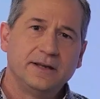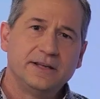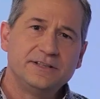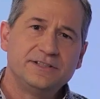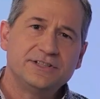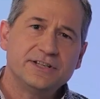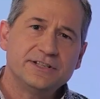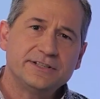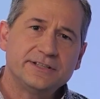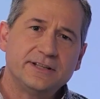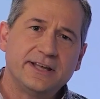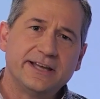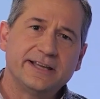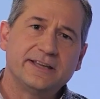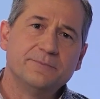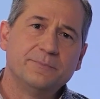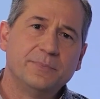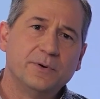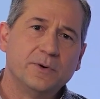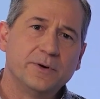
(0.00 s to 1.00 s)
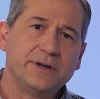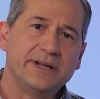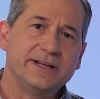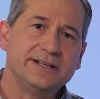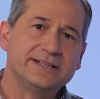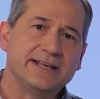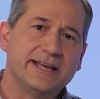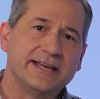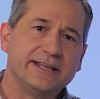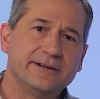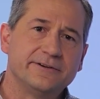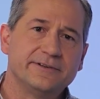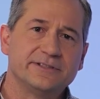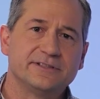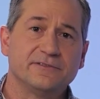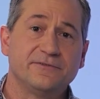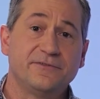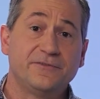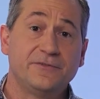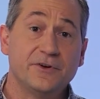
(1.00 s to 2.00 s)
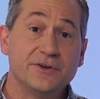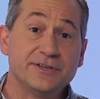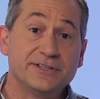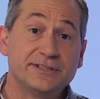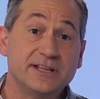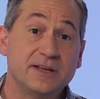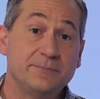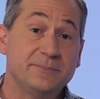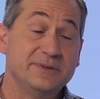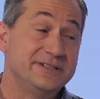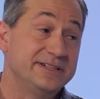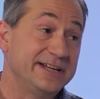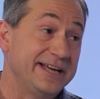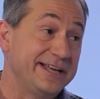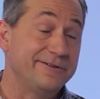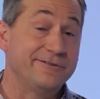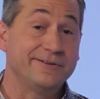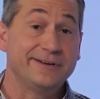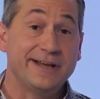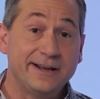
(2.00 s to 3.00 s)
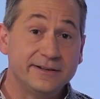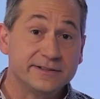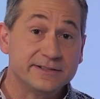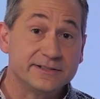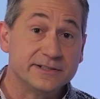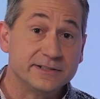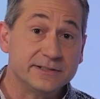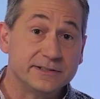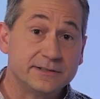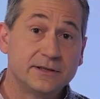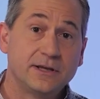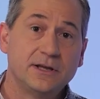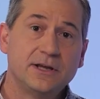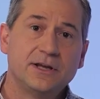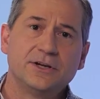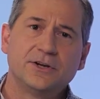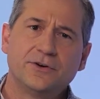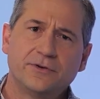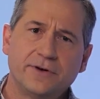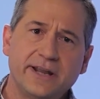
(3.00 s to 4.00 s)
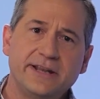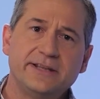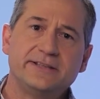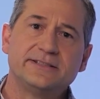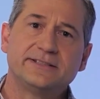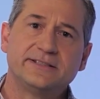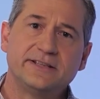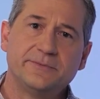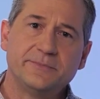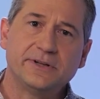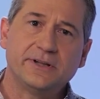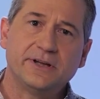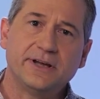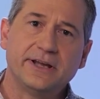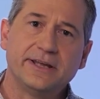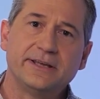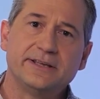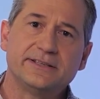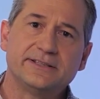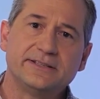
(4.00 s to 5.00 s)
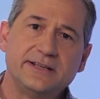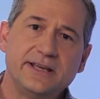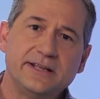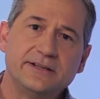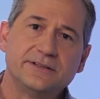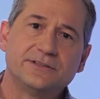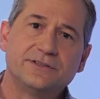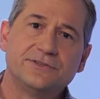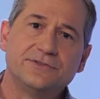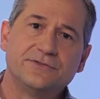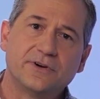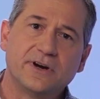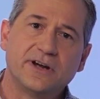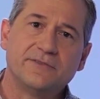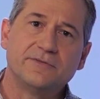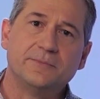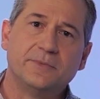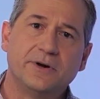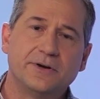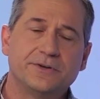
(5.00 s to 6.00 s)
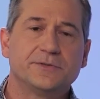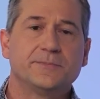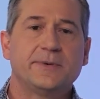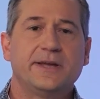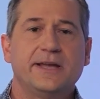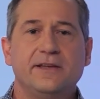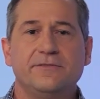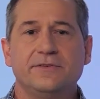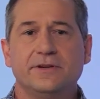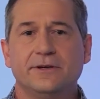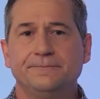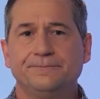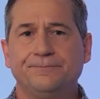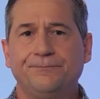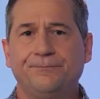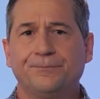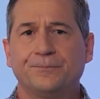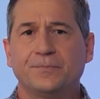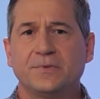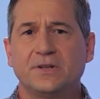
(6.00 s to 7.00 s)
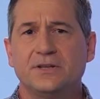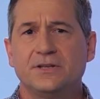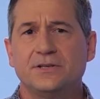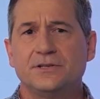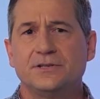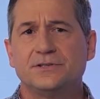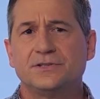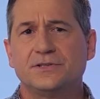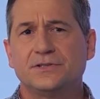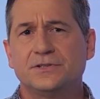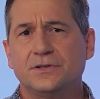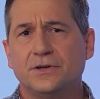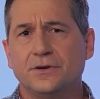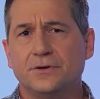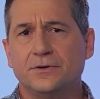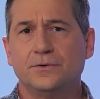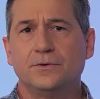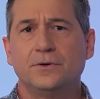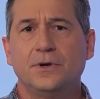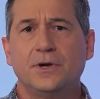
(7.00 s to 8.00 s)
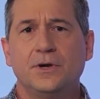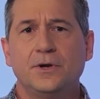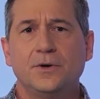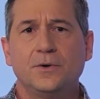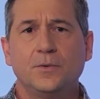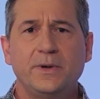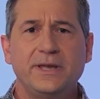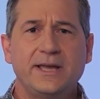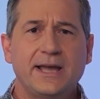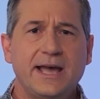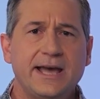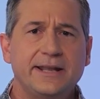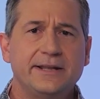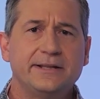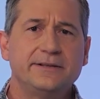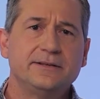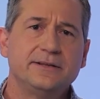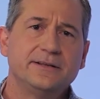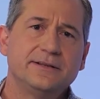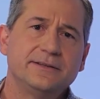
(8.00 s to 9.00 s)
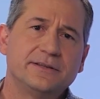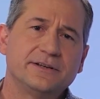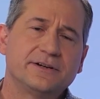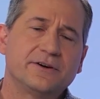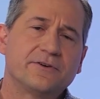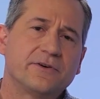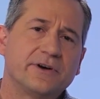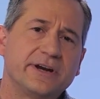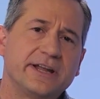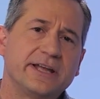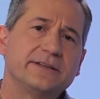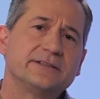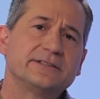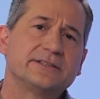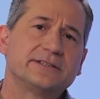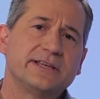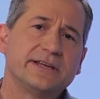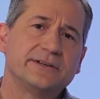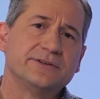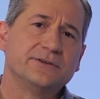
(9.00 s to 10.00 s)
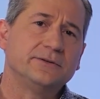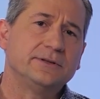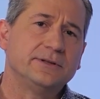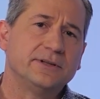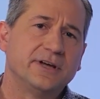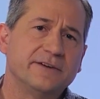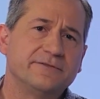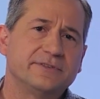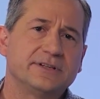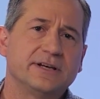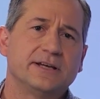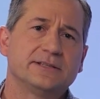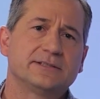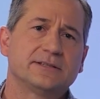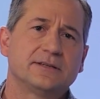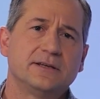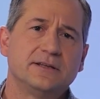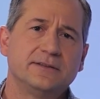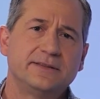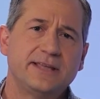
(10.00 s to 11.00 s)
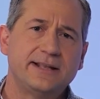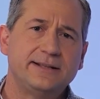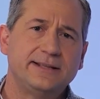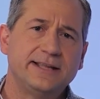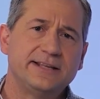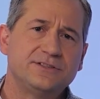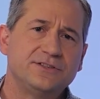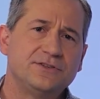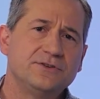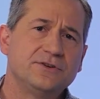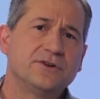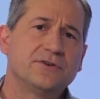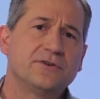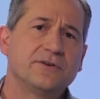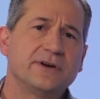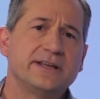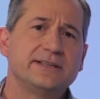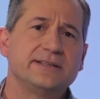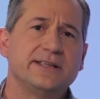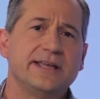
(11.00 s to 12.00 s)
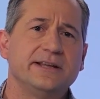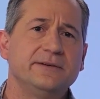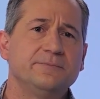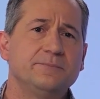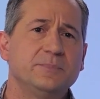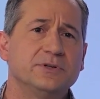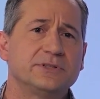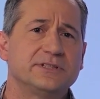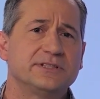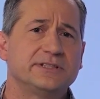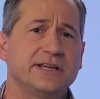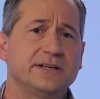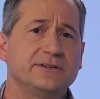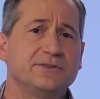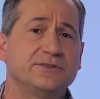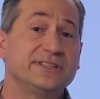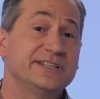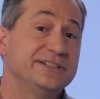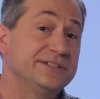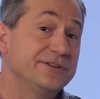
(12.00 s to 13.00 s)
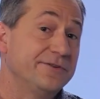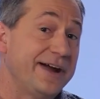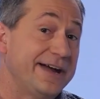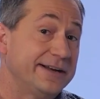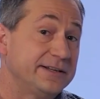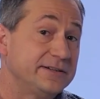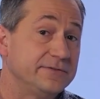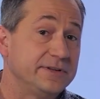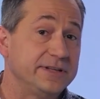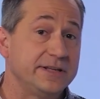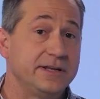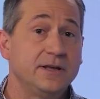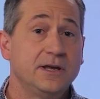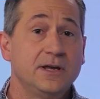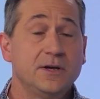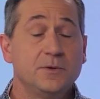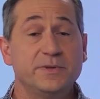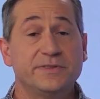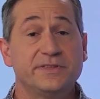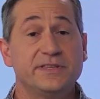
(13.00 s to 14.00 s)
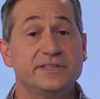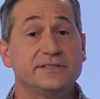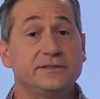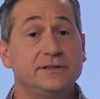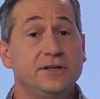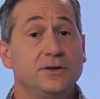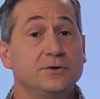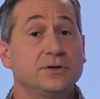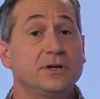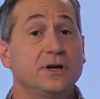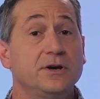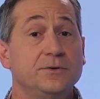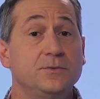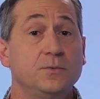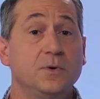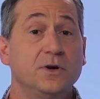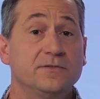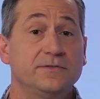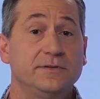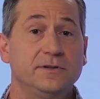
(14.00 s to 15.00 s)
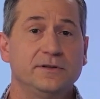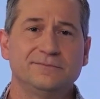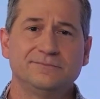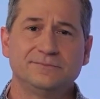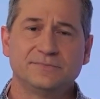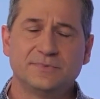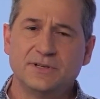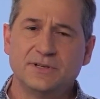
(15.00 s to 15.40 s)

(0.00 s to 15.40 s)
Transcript: And just like importing data is the first step in data analysis, creating stimuli is needed to drive a model's behavior. So we added the create signal live task. That lets you create input signals interactively with this low code workflow.